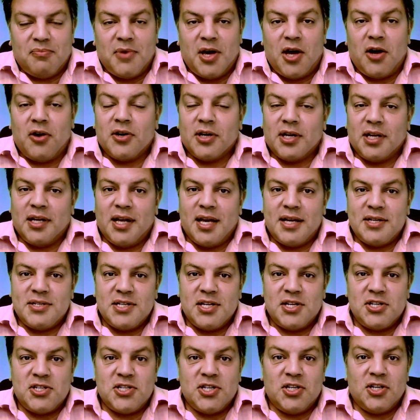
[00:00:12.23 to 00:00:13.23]
My
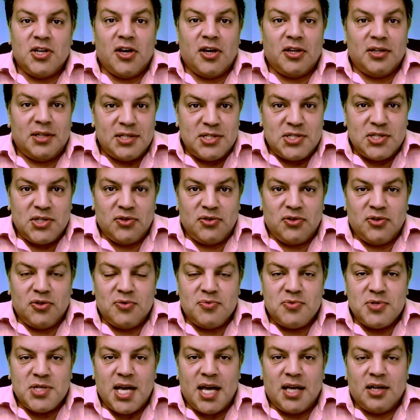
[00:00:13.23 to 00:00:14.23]
organization on this
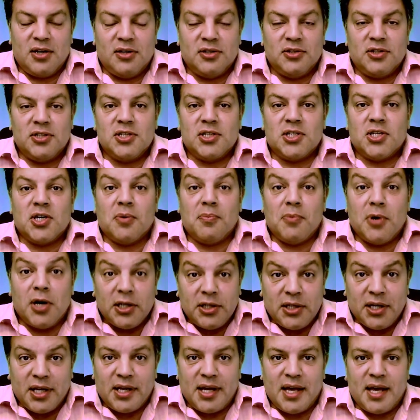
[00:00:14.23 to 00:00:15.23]
YouTube channel
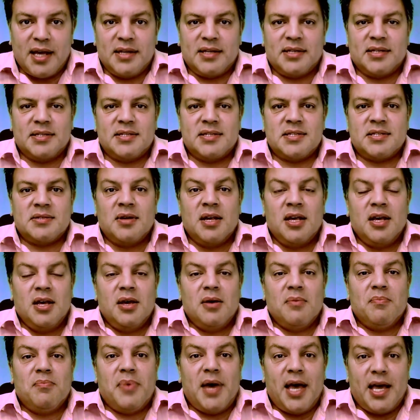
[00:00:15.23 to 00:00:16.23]

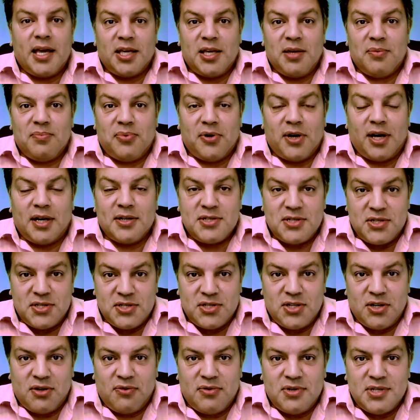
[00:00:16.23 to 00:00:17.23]
decommoditizes banking products and
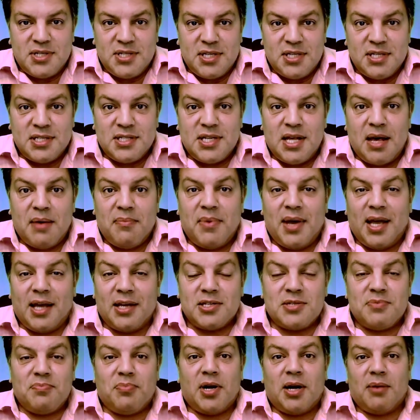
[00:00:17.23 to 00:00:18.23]
services that
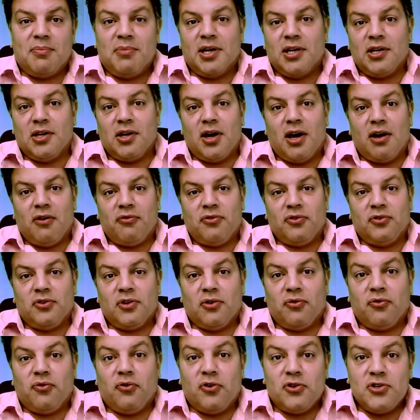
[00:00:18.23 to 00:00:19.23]
banks primarily offer
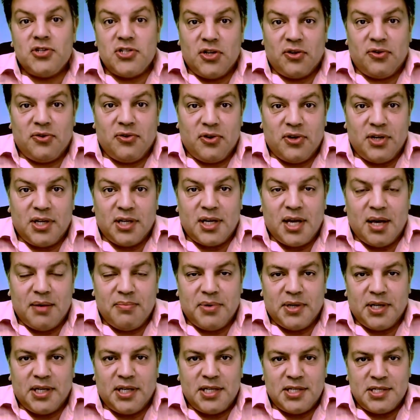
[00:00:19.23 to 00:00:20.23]
their Fortune 30
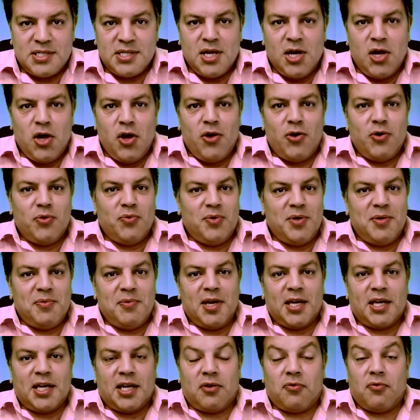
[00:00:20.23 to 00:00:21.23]
companies. We
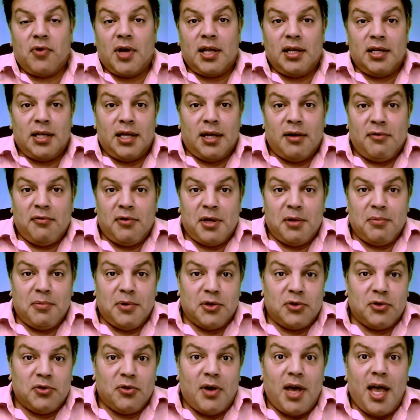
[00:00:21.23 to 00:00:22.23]
make it readily
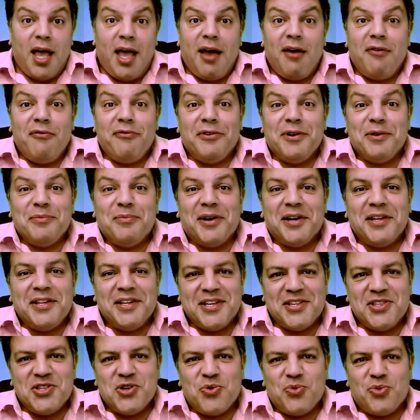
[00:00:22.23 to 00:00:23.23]
available to everybody
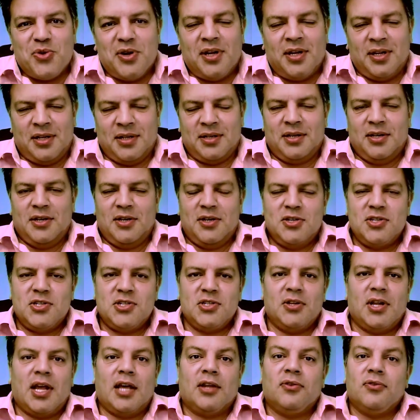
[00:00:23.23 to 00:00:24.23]
in the world
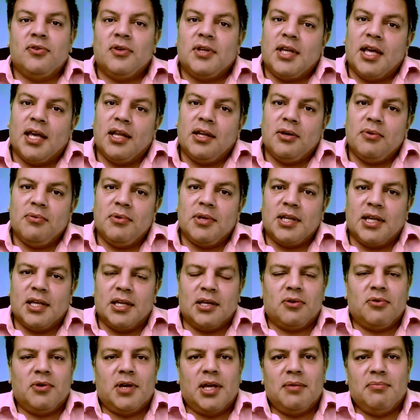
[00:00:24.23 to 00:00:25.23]
so that together we can
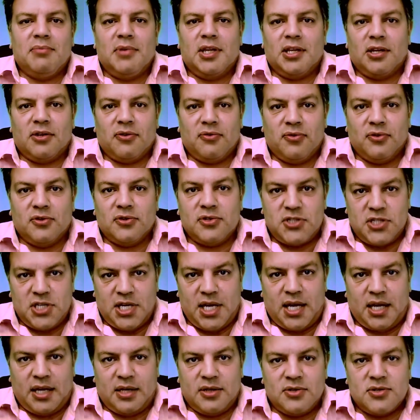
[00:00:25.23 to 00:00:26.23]
create meaningful
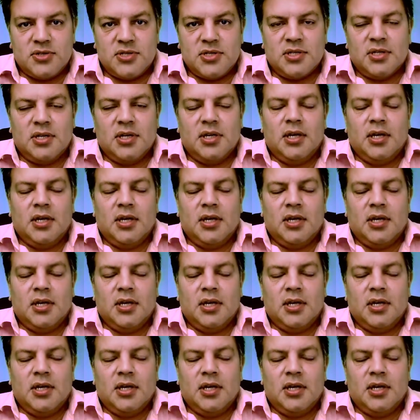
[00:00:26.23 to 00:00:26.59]
change.